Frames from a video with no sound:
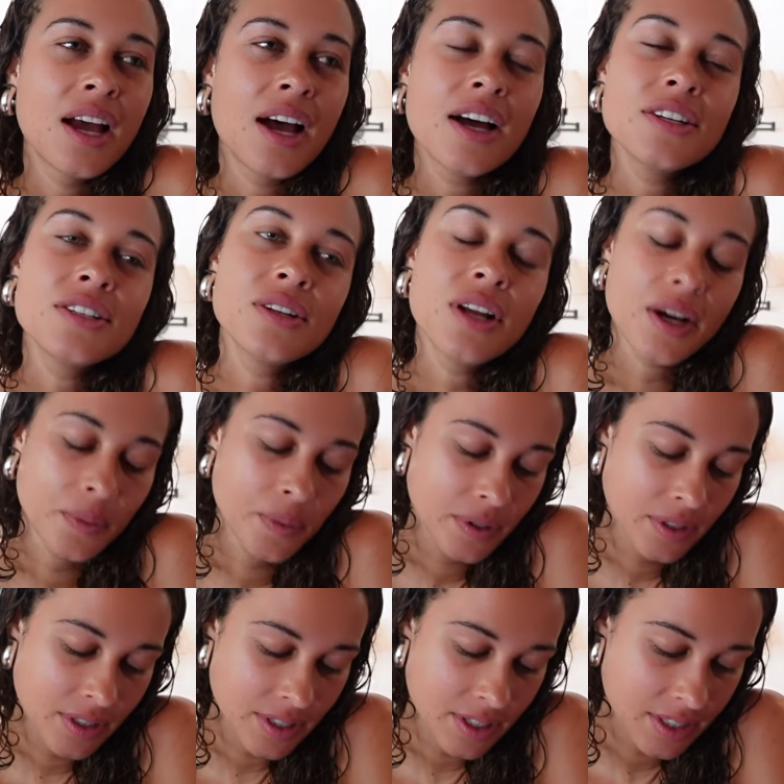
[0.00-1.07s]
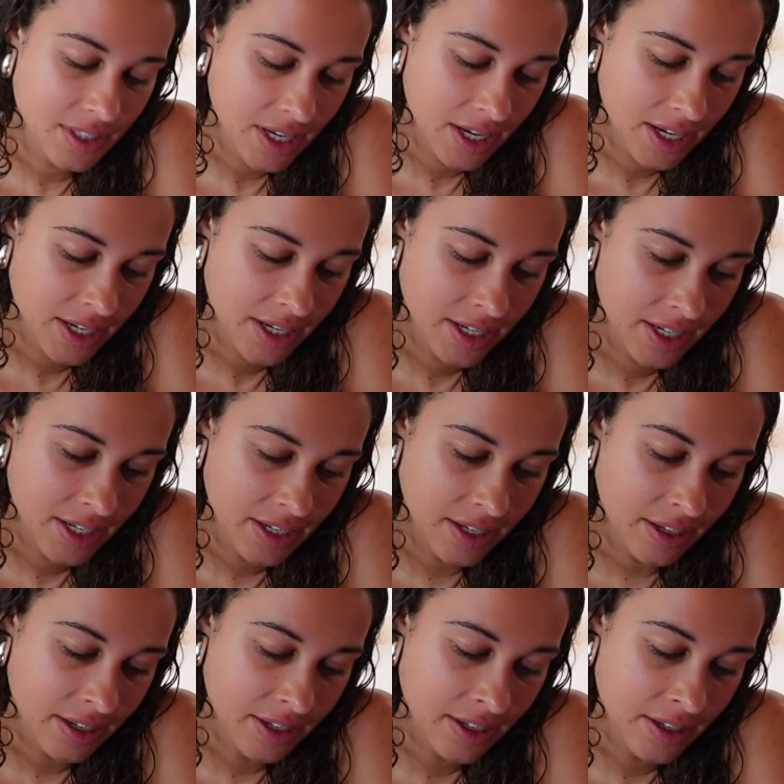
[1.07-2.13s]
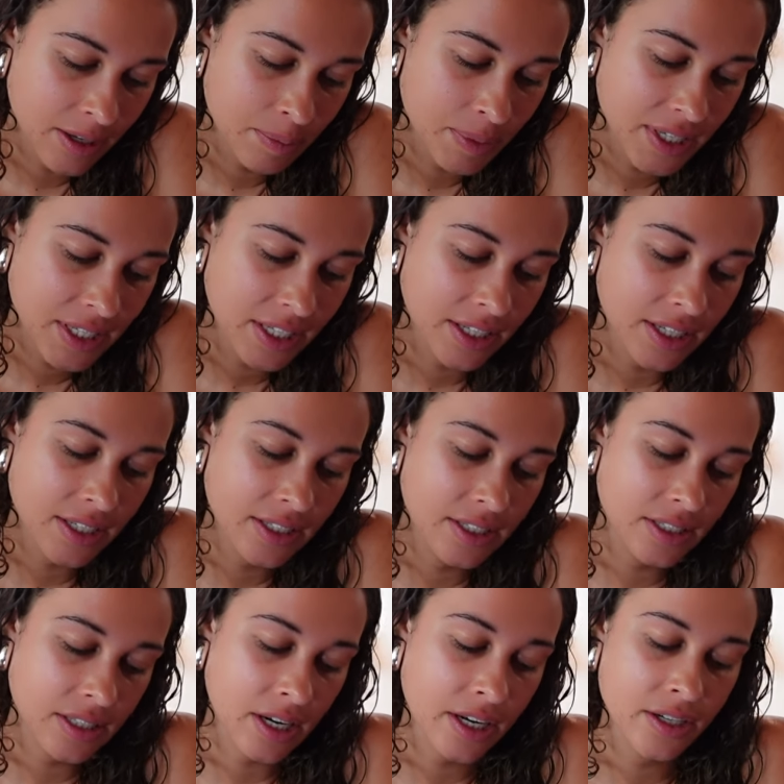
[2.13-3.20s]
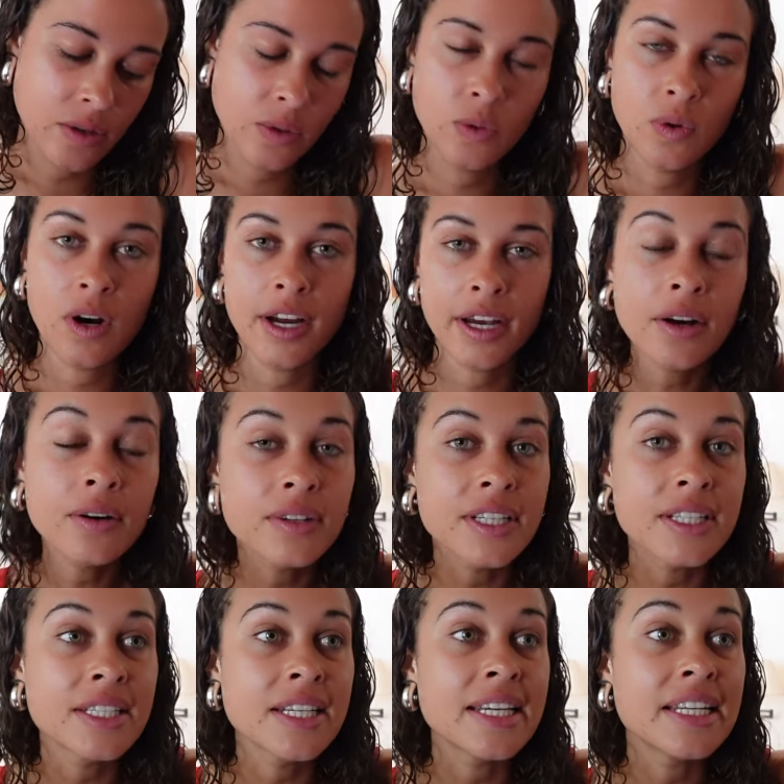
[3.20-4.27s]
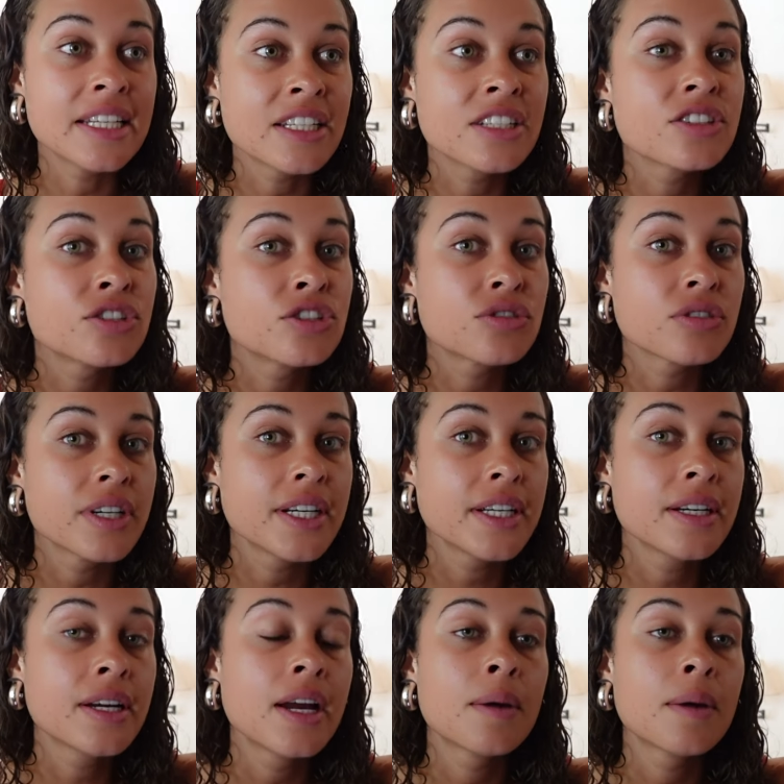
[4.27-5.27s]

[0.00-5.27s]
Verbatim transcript: I, I wouldn't say a particular designer or icon in industry,